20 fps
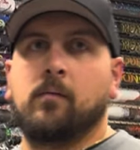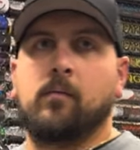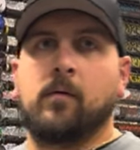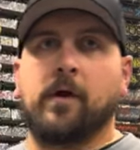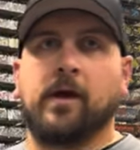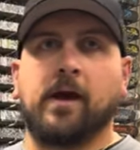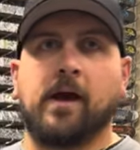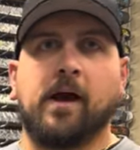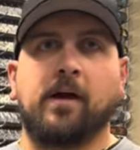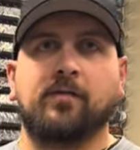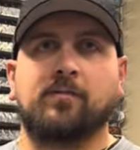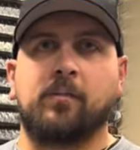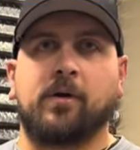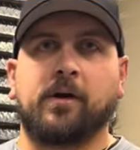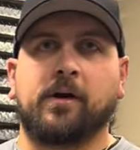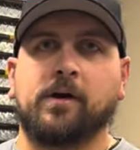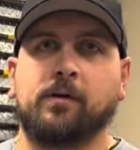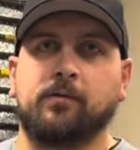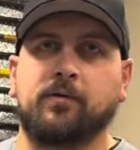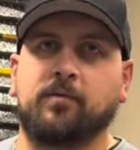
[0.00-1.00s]
Hey guys,
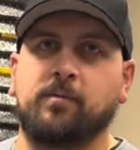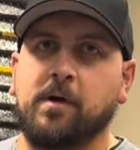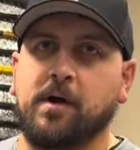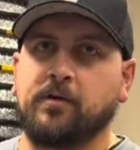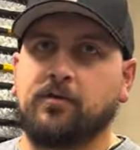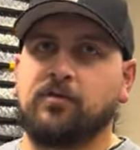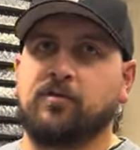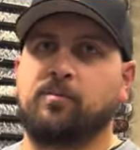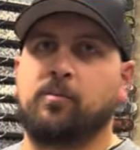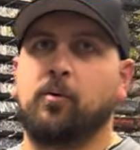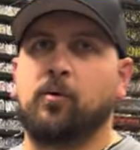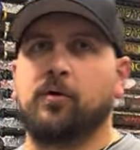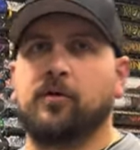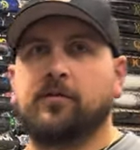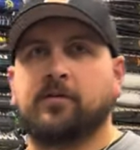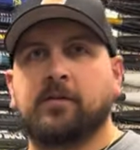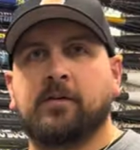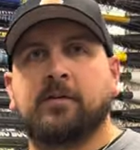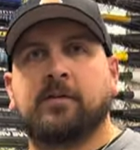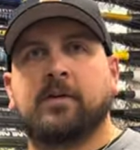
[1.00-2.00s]
Mark here with Smashy
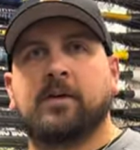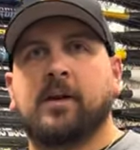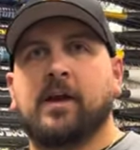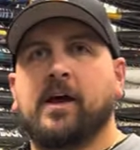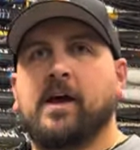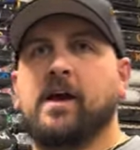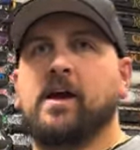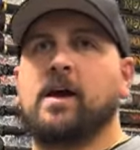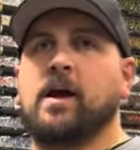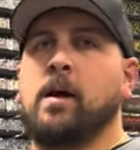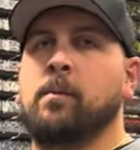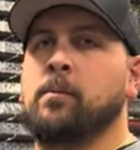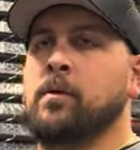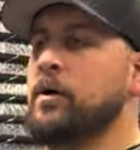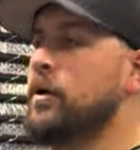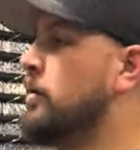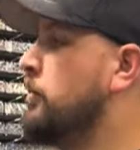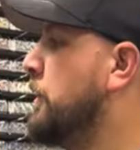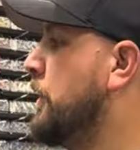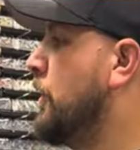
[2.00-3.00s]
Sports, and today I'm
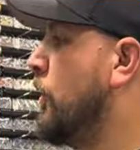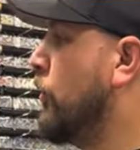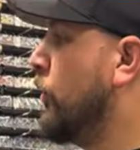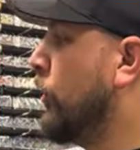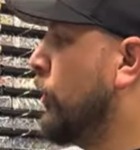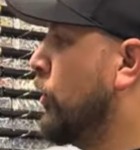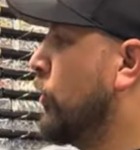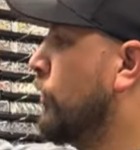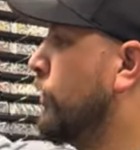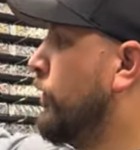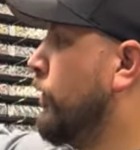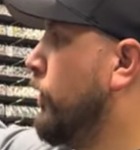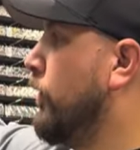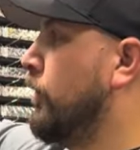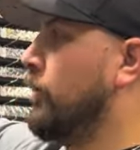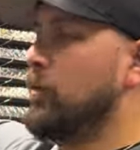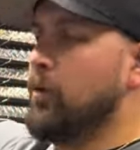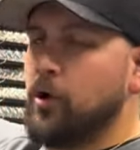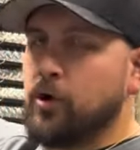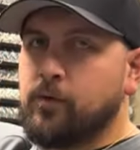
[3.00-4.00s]
going to be going
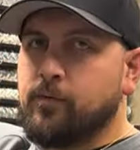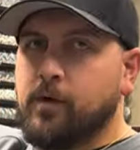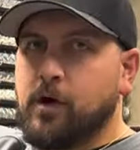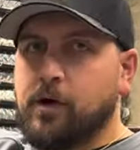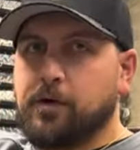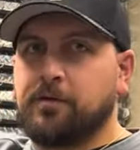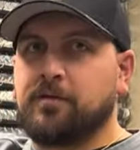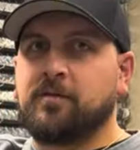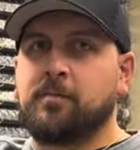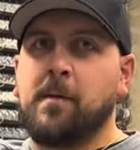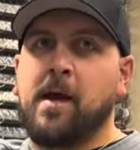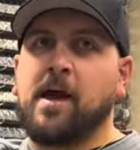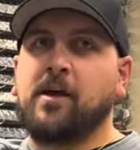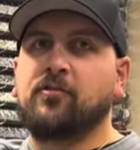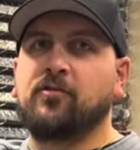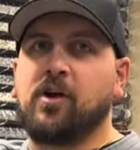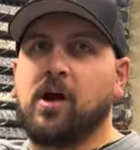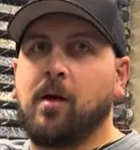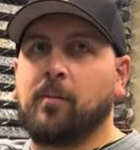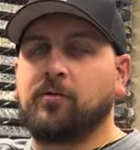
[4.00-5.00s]
over one of our
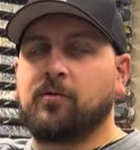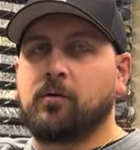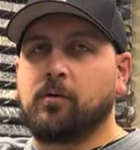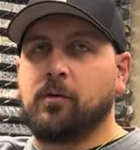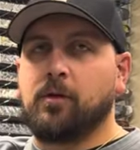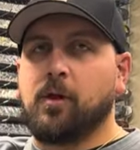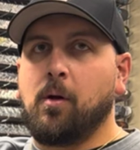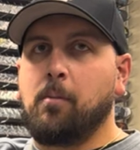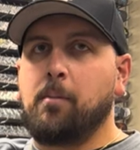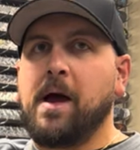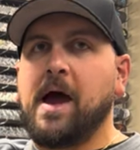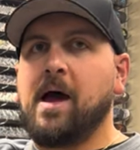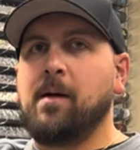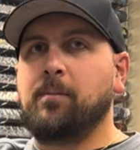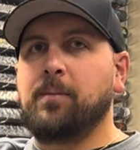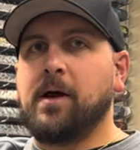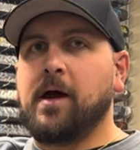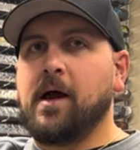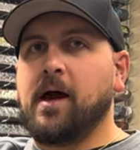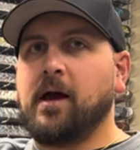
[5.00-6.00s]
Smash Ops Guerrilla
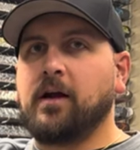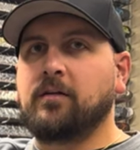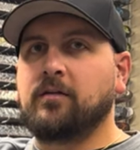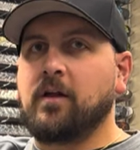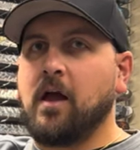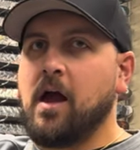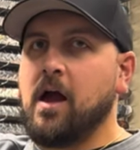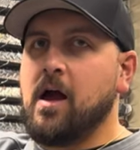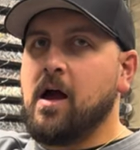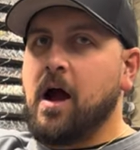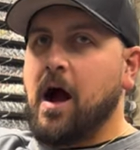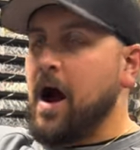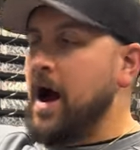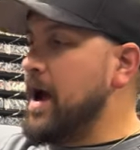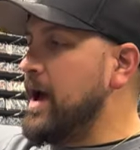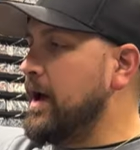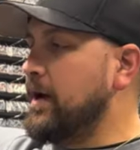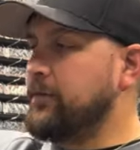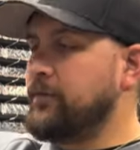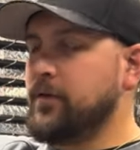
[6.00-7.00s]
backpacks.
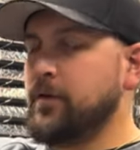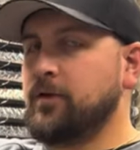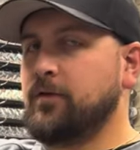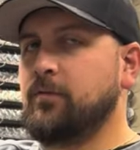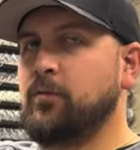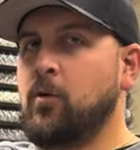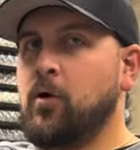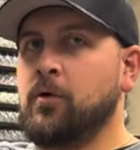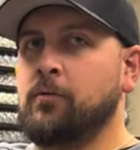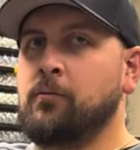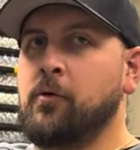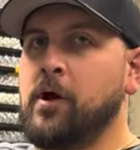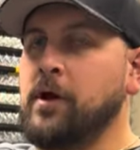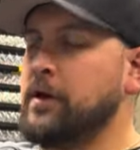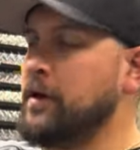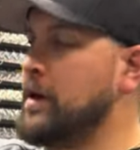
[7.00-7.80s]
I have this one right